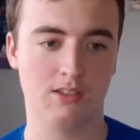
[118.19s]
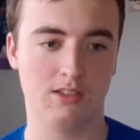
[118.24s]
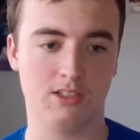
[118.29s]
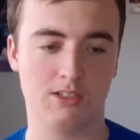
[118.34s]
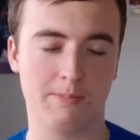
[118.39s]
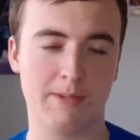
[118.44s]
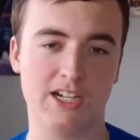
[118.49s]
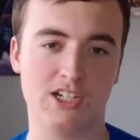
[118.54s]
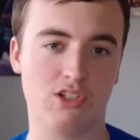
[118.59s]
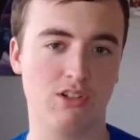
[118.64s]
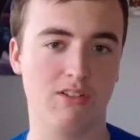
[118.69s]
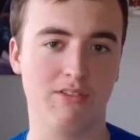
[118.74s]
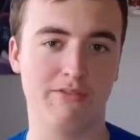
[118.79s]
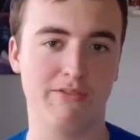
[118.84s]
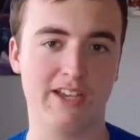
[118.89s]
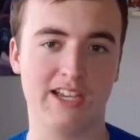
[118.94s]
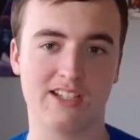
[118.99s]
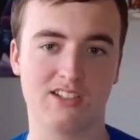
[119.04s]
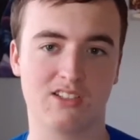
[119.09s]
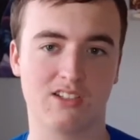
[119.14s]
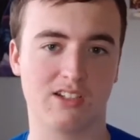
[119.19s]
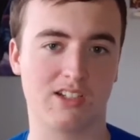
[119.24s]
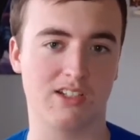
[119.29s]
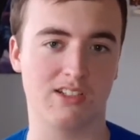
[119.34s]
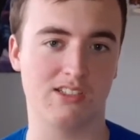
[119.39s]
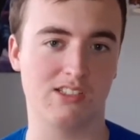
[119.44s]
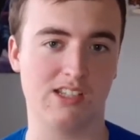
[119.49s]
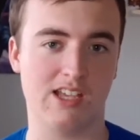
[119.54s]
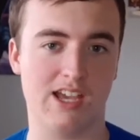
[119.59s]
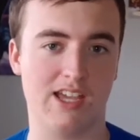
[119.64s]
The special effects, like I
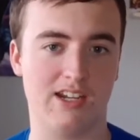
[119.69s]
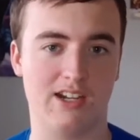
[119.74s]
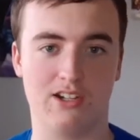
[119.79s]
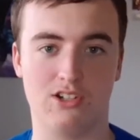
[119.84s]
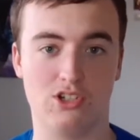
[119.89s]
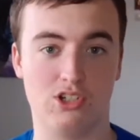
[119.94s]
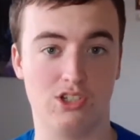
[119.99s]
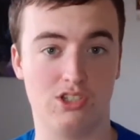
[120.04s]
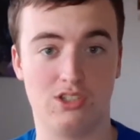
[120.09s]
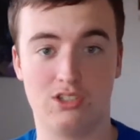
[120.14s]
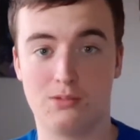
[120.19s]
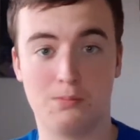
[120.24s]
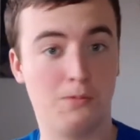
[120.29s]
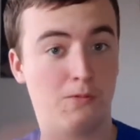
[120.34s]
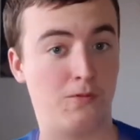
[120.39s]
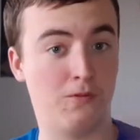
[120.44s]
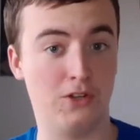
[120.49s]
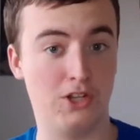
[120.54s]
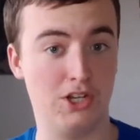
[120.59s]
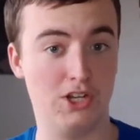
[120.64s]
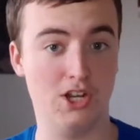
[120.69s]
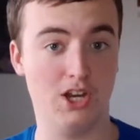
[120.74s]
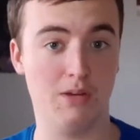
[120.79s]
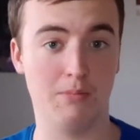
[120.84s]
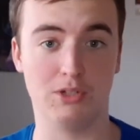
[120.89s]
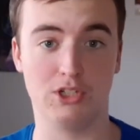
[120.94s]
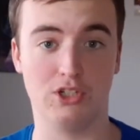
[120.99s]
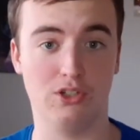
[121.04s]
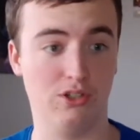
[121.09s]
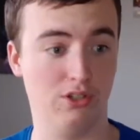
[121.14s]
said, are just
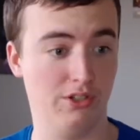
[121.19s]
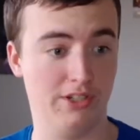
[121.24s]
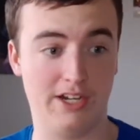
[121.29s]
phenomenal.